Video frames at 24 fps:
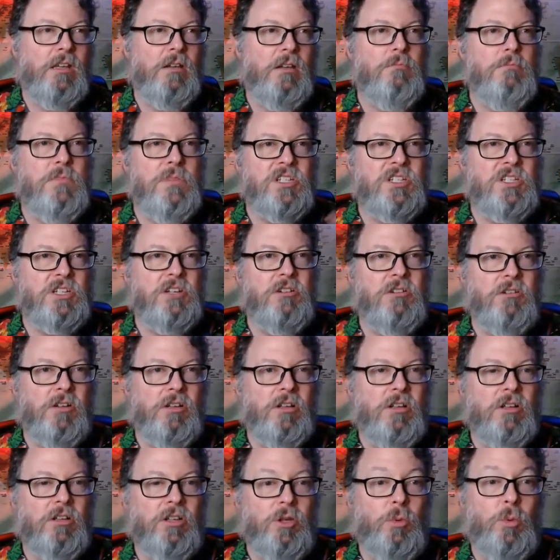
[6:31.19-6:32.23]

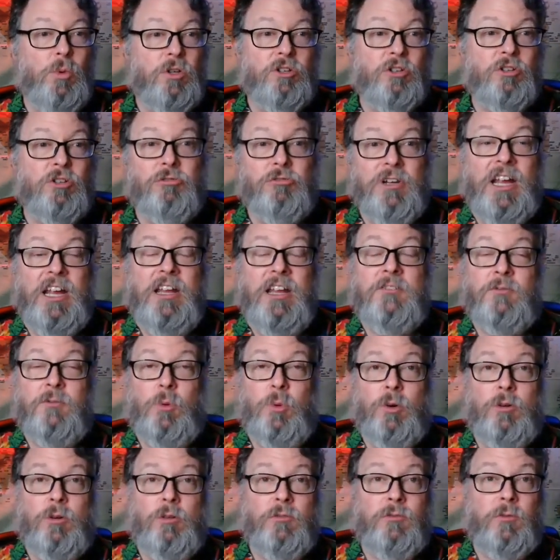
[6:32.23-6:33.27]
material you would create
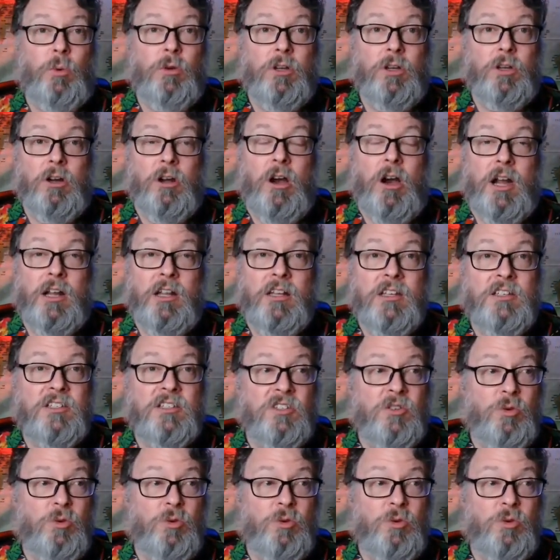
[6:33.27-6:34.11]
for your audience,